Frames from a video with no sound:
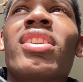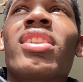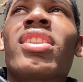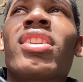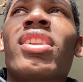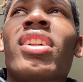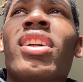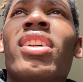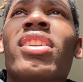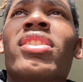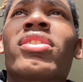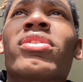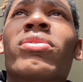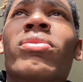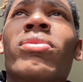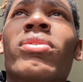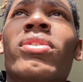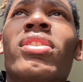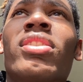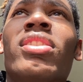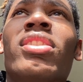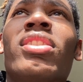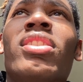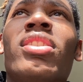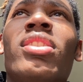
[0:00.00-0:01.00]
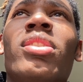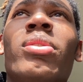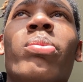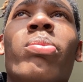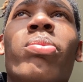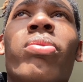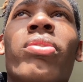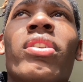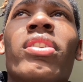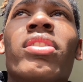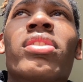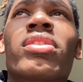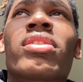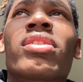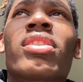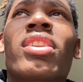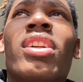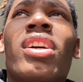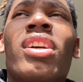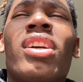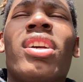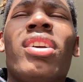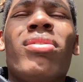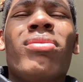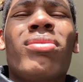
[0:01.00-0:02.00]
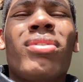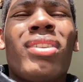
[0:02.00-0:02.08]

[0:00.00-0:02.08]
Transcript: That's a real deal pressure. Like I'm